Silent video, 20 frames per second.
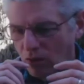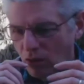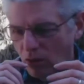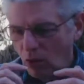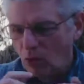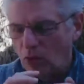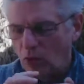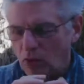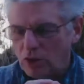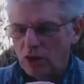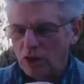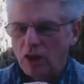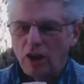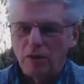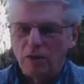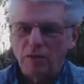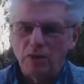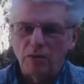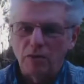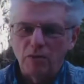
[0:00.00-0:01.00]
all the
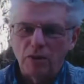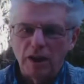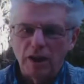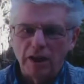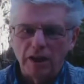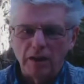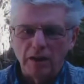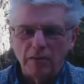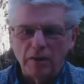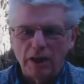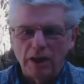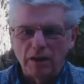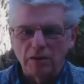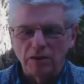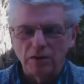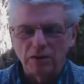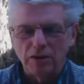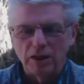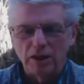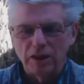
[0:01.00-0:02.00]
time complain
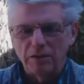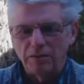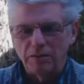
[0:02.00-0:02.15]
about